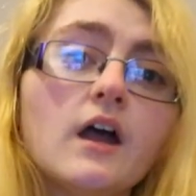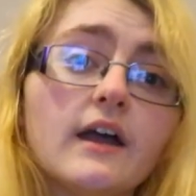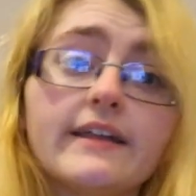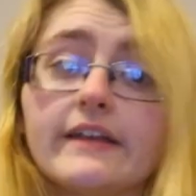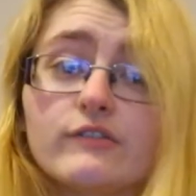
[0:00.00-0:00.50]

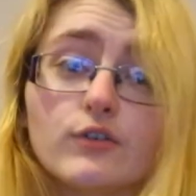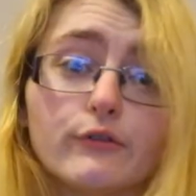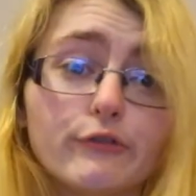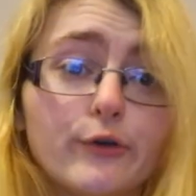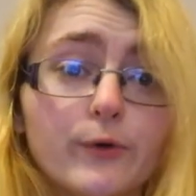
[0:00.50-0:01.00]
I left a
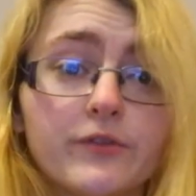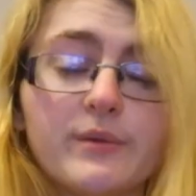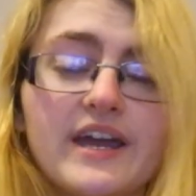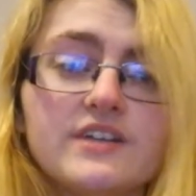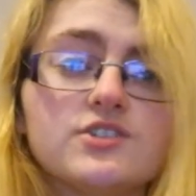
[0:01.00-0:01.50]
review on the
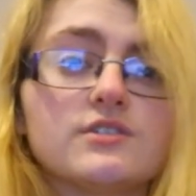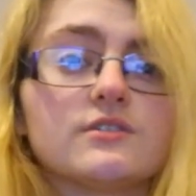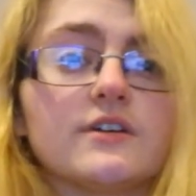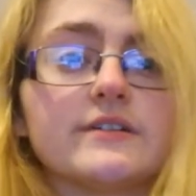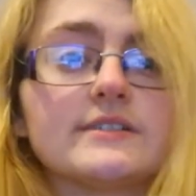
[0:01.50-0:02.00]
page
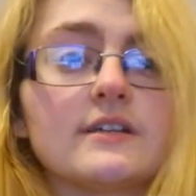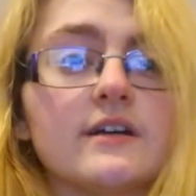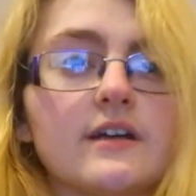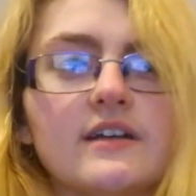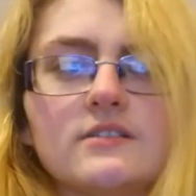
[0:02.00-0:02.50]
and I was
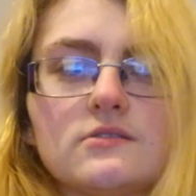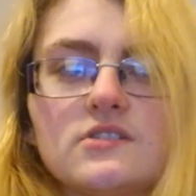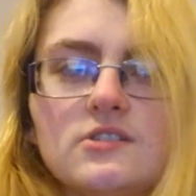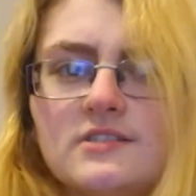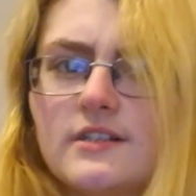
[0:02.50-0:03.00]
like,
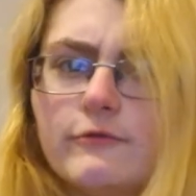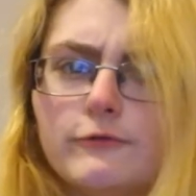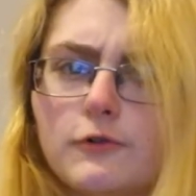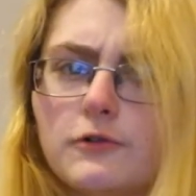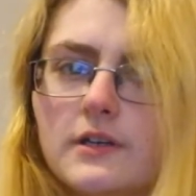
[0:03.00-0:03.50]
it's using
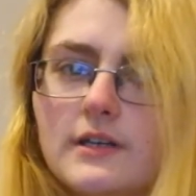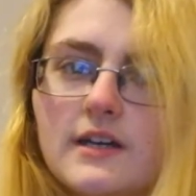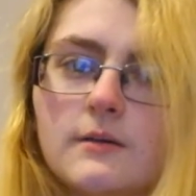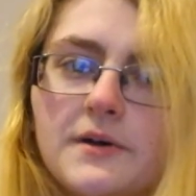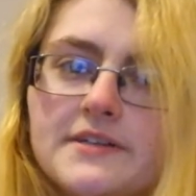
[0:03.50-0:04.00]
4
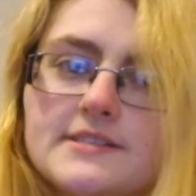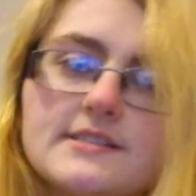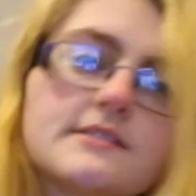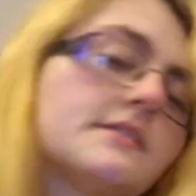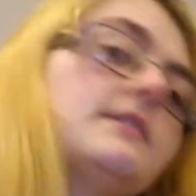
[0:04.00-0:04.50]
gigabytes,
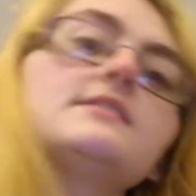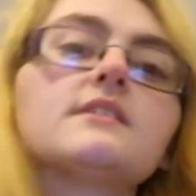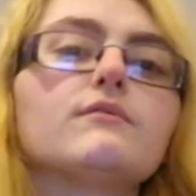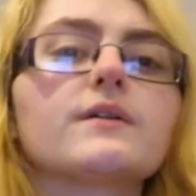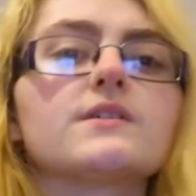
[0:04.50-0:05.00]
there's clearly
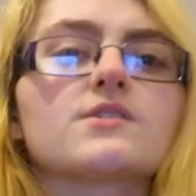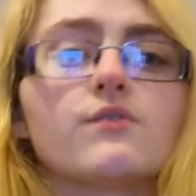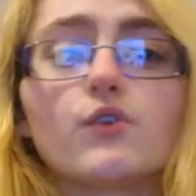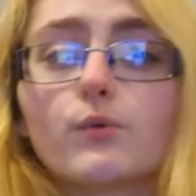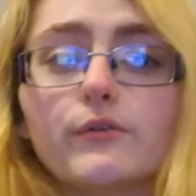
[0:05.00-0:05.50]
something that's
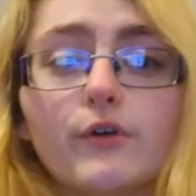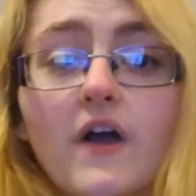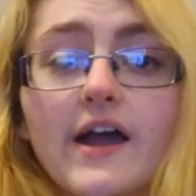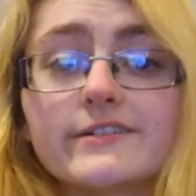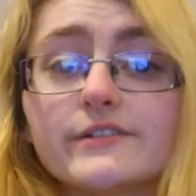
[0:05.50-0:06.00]
gone wrong with
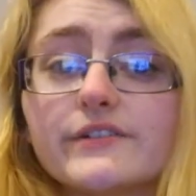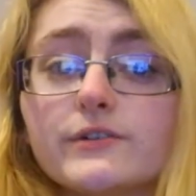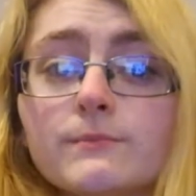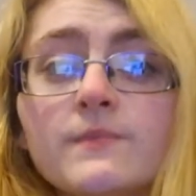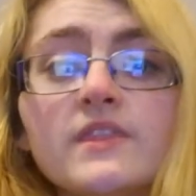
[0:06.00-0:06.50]
your
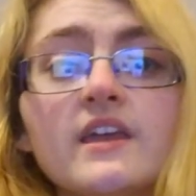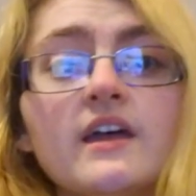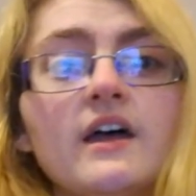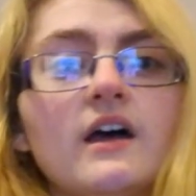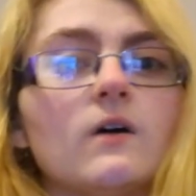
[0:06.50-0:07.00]
algorithm.
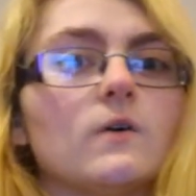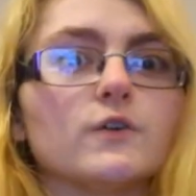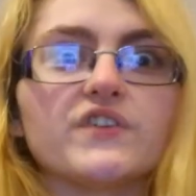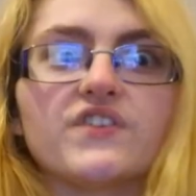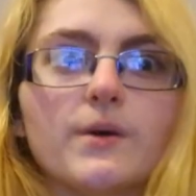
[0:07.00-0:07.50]

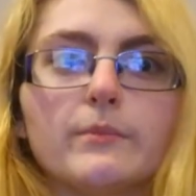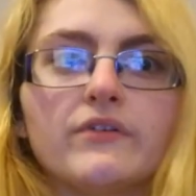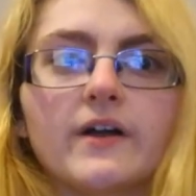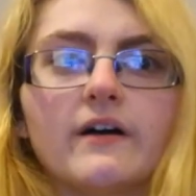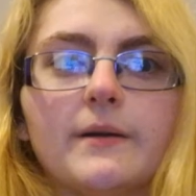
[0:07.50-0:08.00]
Or
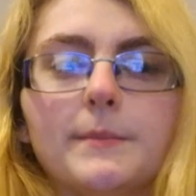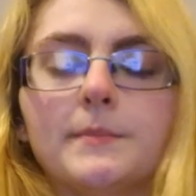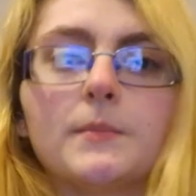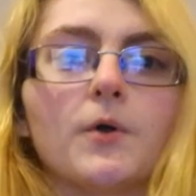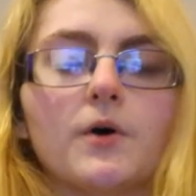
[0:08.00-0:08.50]
something, like,
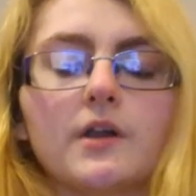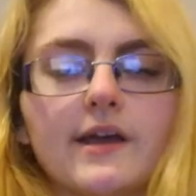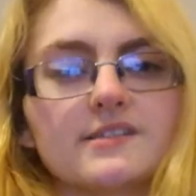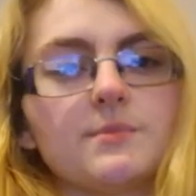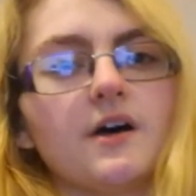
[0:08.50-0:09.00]
I'm not an
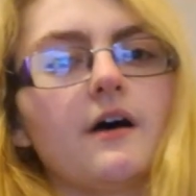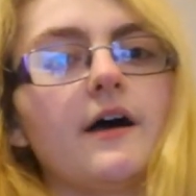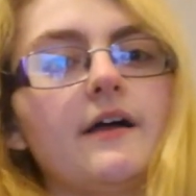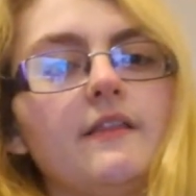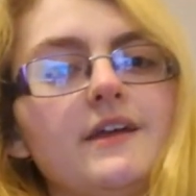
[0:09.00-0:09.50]
expert.
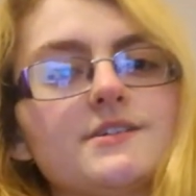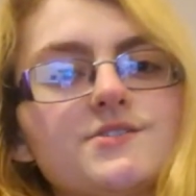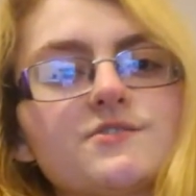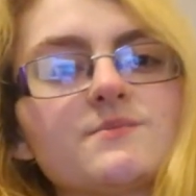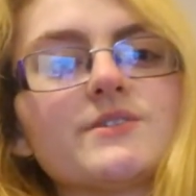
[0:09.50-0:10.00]
And they
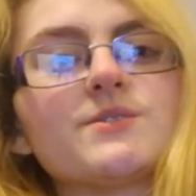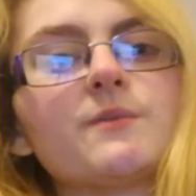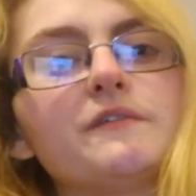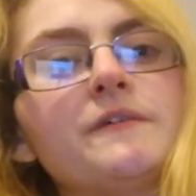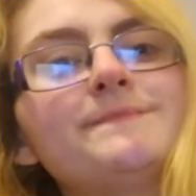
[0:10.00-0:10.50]
just responded
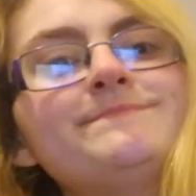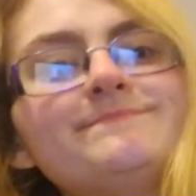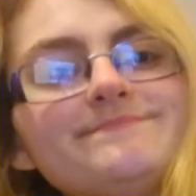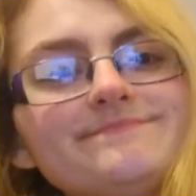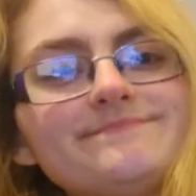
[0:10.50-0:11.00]
with,
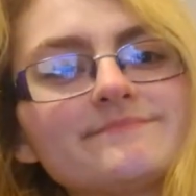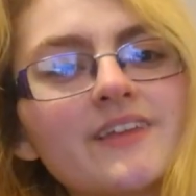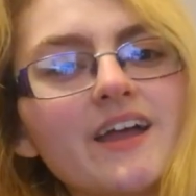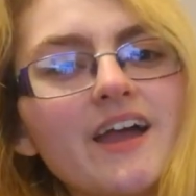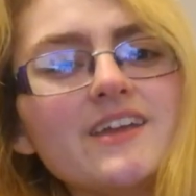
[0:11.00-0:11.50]

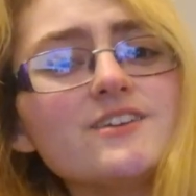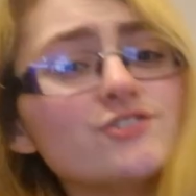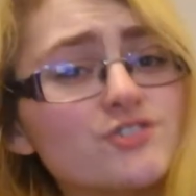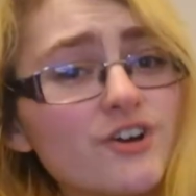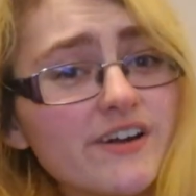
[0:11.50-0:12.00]
are you
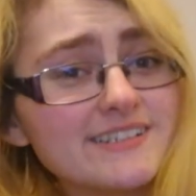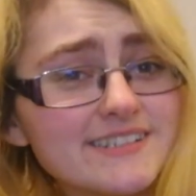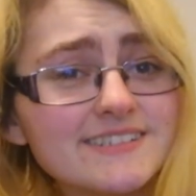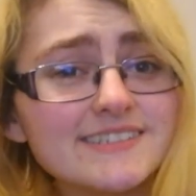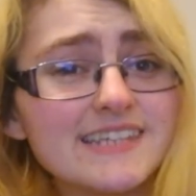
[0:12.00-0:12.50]
sure it
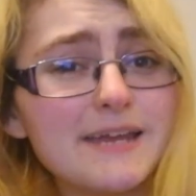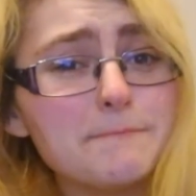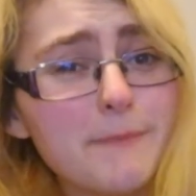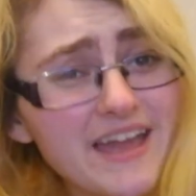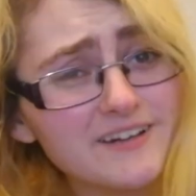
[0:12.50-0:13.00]
didn't say
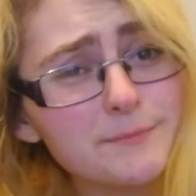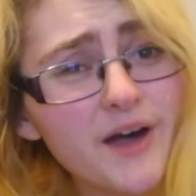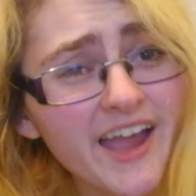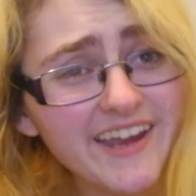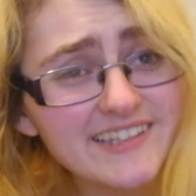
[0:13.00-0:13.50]

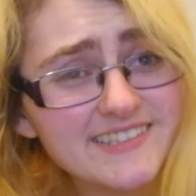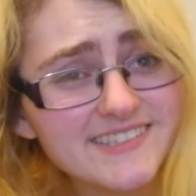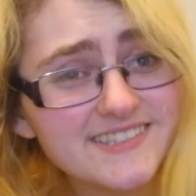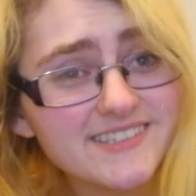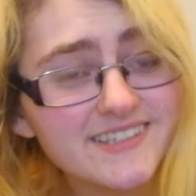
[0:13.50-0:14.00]

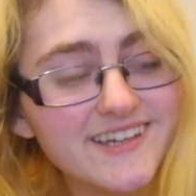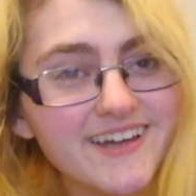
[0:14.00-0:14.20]
megabytes?